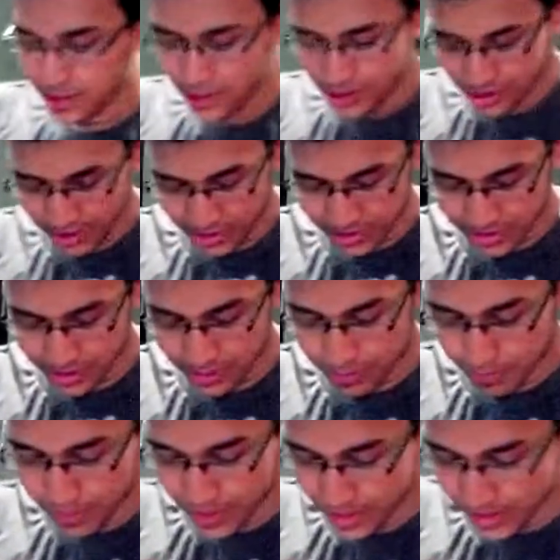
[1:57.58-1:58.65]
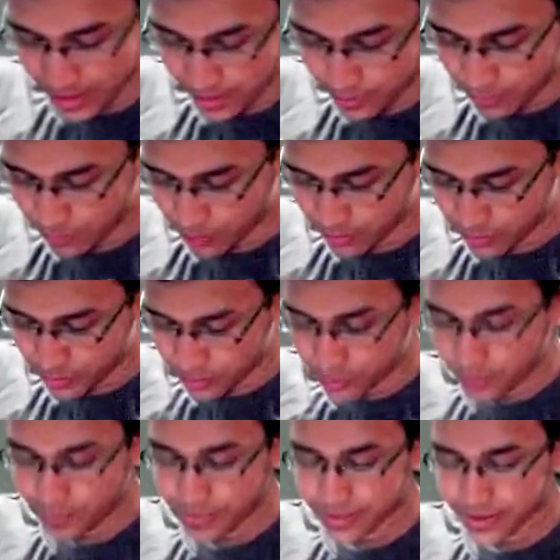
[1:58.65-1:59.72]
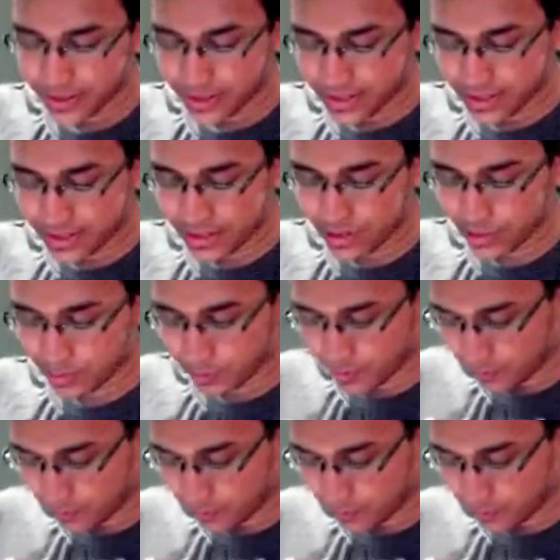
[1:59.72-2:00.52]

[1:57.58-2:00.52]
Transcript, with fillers: This trick is completely impromptu, easy to